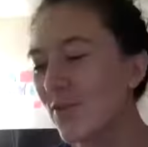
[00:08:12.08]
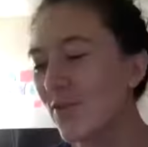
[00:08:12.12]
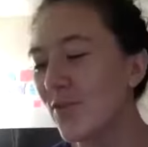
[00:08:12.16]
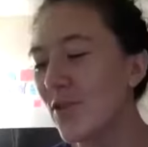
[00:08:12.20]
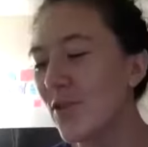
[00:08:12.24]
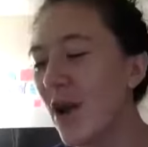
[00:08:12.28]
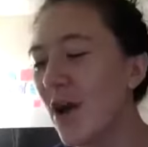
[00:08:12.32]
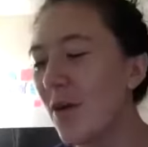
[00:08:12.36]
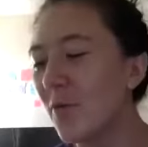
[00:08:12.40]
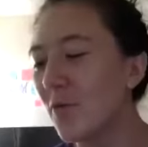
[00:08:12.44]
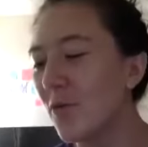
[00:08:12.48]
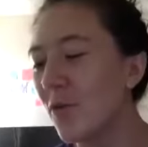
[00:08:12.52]

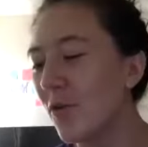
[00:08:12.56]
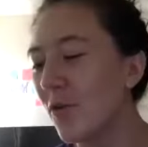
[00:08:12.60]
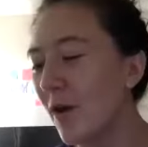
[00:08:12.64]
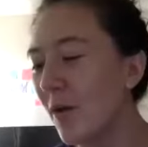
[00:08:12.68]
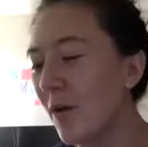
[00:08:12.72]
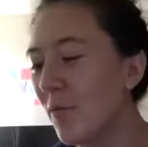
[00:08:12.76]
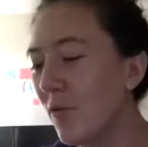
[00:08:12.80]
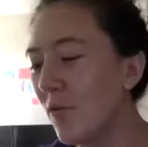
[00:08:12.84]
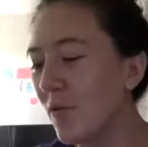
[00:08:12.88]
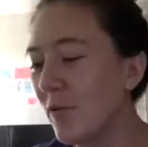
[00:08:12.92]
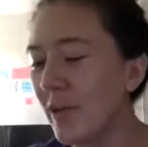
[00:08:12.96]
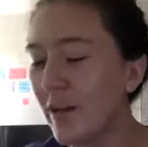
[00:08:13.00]
phenomenal.
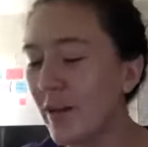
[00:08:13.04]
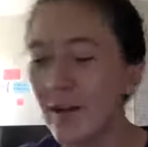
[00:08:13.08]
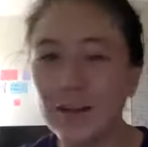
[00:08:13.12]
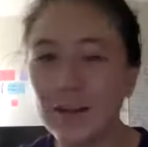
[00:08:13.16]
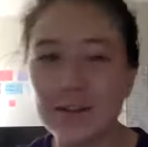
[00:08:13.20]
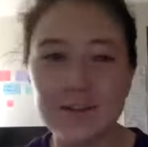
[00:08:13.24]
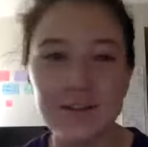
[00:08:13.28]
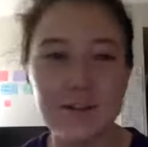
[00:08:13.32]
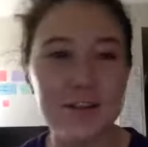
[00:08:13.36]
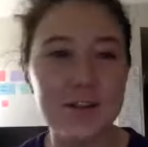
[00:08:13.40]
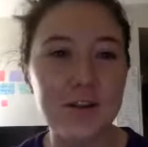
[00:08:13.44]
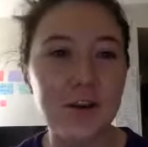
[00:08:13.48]
I'm over here. I
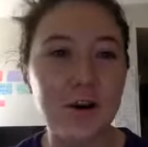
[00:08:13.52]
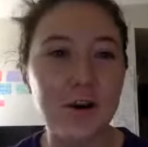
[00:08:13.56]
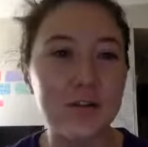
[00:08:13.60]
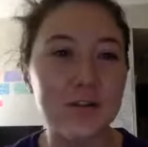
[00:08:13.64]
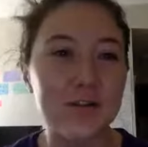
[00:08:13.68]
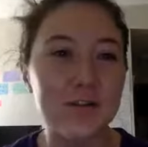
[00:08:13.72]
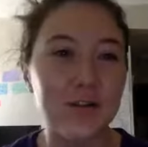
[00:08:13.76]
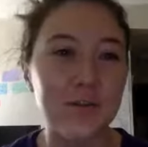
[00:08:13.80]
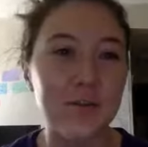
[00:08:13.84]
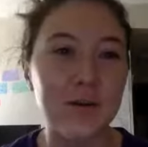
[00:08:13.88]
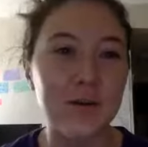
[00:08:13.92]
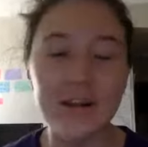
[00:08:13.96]
took
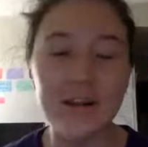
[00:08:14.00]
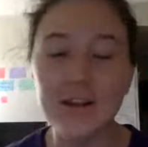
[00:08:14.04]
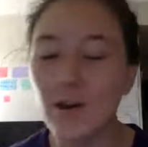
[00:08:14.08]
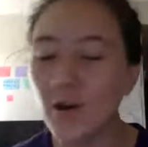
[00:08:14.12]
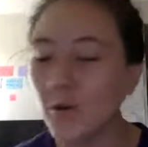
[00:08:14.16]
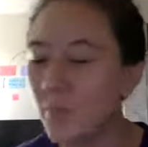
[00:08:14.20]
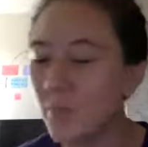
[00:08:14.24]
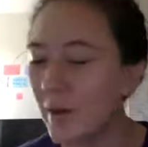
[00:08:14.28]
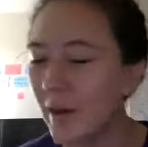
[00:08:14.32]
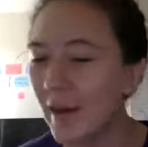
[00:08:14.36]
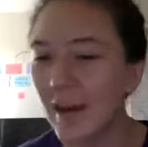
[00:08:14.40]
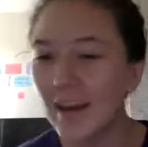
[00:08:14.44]
notes on my
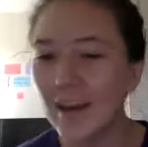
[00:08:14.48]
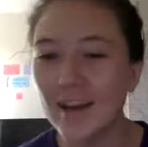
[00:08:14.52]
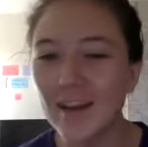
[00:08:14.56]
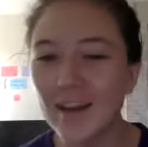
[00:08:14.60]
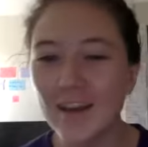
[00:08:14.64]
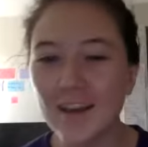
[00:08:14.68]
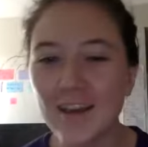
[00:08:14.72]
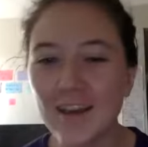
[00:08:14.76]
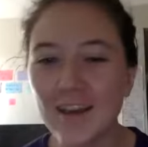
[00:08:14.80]
notepad.